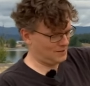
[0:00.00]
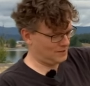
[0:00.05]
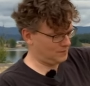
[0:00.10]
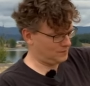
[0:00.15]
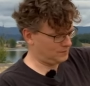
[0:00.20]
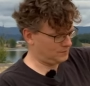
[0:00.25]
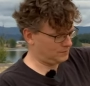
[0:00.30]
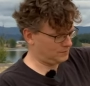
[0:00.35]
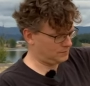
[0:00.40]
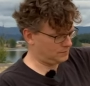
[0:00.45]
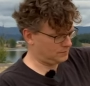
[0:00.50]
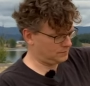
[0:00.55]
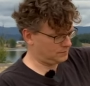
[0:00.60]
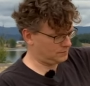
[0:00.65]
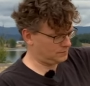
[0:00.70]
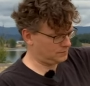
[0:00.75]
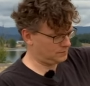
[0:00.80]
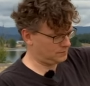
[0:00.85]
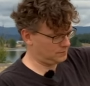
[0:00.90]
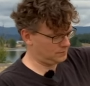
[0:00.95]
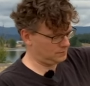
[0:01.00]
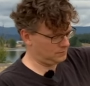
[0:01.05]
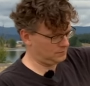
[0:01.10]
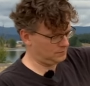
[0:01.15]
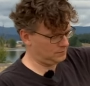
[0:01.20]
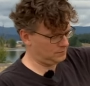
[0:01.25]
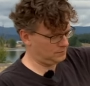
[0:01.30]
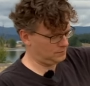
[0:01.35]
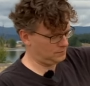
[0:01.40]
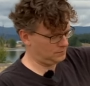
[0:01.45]

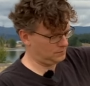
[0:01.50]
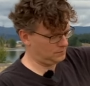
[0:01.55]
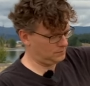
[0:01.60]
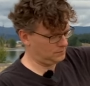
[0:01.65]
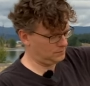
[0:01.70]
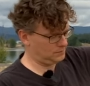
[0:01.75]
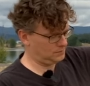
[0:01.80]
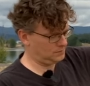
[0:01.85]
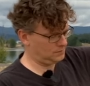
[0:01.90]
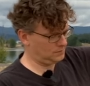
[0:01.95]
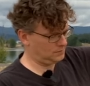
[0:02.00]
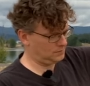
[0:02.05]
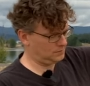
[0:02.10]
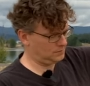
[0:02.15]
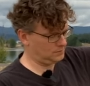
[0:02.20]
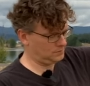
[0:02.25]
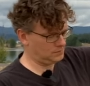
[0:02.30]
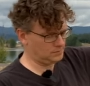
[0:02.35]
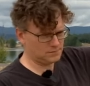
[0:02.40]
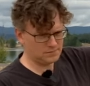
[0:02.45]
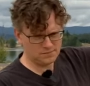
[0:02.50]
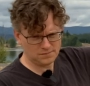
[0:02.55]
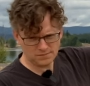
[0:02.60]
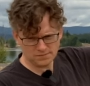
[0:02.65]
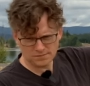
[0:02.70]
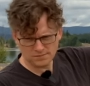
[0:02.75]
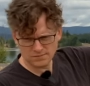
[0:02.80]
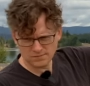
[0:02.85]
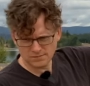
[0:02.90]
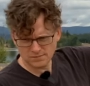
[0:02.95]

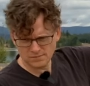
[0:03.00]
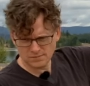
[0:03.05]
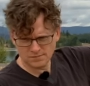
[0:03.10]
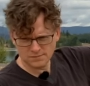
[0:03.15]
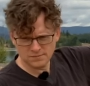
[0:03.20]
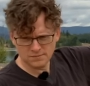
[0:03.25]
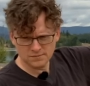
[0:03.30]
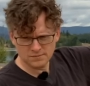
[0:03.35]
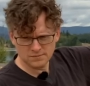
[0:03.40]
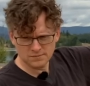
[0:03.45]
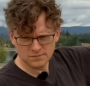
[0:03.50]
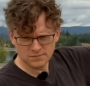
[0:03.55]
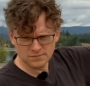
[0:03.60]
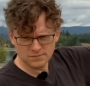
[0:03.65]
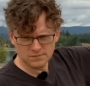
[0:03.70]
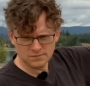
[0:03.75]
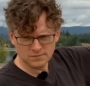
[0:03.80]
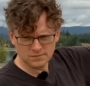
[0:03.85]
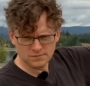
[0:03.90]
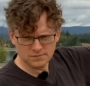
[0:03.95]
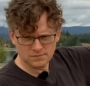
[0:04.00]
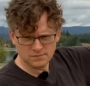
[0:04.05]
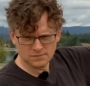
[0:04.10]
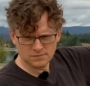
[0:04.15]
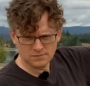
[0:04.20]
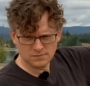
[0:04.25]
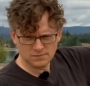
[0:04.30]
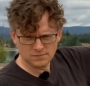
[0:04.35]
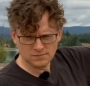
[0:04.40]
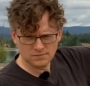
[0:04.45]

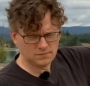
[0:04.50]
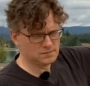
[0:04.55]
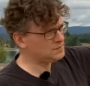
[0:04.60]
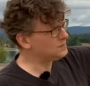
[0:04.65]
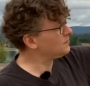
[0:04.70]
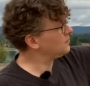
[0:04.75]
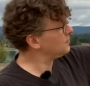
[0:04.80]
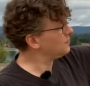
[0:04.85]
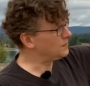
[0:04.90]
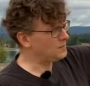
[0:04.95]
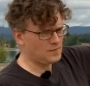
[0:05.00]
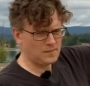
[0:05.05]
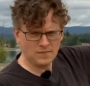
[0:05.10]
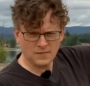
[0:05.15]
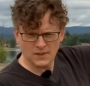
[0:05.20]
Nothing is said.